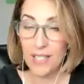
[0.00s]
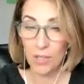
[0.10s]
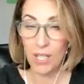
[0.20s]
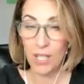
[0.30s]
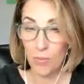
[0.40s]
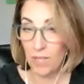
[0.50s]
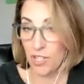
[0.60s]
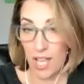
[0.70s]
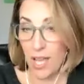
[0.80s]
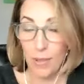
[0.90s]
that we
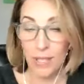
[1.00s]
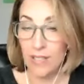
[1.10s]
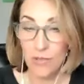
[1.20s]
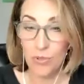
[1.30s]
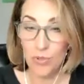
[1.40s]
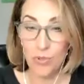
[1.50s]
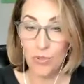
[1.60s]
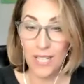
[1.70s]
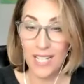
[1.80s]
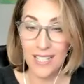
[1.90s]
share personal
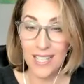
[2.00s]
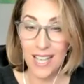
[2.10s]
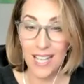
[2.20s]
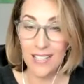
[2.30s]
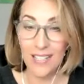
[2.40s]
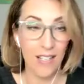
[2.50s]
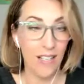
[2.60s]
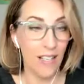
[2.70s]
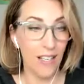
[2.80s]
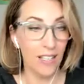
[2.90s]
stories is,
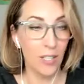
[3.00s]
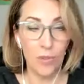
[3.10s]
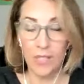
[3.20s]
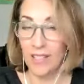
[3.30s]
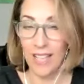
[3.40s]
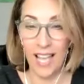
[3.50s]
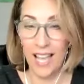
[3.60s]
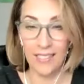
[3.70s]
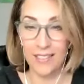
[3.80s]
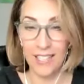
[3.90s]
you would look at
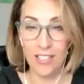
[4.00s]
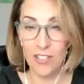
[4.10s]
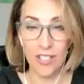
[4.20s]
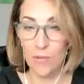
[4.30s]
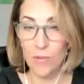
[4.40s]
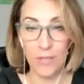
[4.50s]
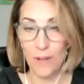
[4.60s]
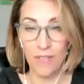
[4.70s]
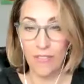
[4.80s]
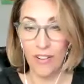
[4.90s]
Anne and think she'd always
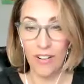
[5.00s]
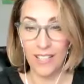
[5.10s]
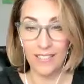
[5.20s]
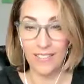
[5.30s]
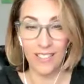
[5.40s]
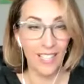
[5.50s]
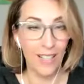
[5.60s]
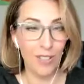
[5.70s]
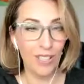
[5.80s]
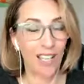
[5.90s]
been fine, right?
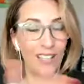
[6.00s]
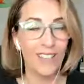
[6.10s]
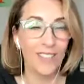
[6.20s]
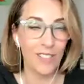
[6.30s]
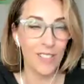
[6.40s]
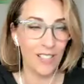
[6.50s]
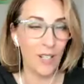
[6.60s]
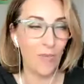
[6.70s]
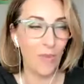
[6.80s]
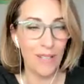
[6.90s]
I was
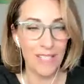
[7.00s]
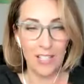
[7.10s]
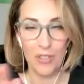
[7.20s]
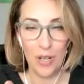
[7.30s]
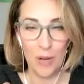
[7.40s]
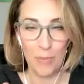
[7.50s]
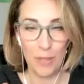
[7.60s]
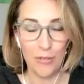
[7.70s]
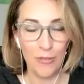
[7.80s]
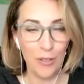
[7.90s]
complimenting on her
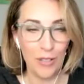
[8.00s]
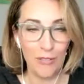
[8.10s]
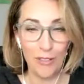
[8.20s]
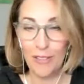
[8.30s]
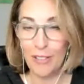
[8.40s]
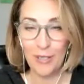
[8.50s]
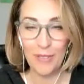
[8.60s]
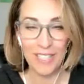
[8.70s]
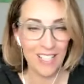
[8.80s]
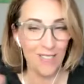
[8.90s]
beautiful living room,
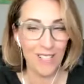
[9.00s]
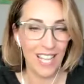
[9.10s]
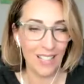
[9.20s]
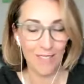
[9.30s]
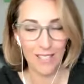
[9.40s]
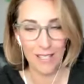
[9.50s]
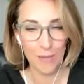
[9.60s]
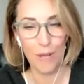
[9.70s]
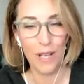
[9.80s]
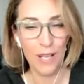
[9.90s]
and she was saying it was
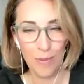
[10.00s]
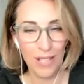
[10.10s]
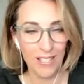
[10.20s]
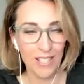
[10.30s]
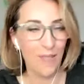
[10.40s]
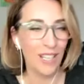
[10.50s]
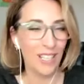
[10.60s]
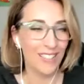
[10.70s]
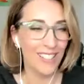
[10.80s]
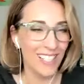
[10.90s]
inspired by her time in
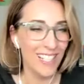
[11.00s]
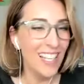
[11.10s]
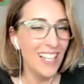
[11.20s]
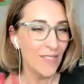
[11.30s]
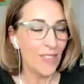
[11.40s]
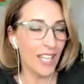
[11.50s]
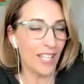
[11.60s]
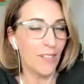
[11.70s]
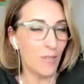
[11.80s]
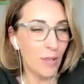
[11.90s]
London.
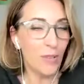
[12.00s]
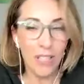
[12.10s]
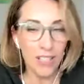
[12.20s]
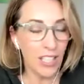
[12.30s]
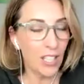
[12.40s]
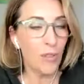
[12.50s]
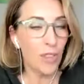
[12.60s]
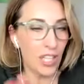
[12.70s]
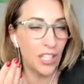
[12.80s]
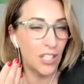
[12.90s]
Like, we would look at you and
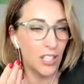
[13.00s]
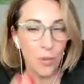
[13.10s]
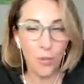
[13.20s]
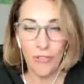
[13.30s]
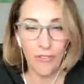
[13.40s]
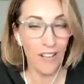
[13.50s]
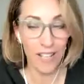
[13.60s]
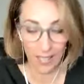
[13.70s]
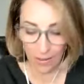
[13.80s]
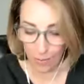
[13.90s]
think you were
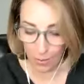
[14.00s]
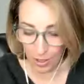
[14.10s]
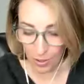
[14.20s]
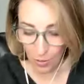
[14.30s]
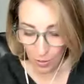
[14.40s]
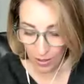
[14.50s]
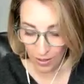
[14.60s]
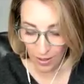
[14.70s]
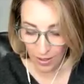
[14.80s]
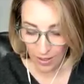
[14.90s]
fine, but you
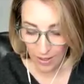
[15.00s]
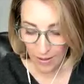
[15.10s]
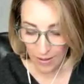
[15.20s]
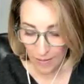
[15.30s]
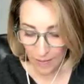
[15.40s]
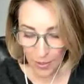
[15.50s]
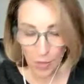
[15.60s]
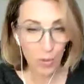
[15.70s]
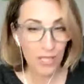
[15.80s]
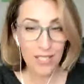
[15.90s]

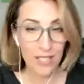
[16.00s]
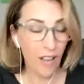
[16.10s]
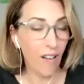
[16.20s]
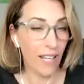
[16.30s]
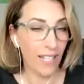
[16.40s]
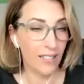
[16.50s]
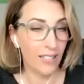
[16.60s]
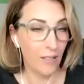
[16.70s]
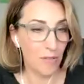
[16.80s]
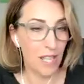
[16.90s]
wanted to die.
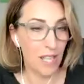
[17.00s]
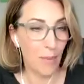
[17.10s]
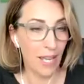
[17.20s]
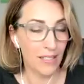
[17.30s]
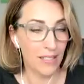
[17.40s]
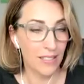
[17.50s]
It was that bad.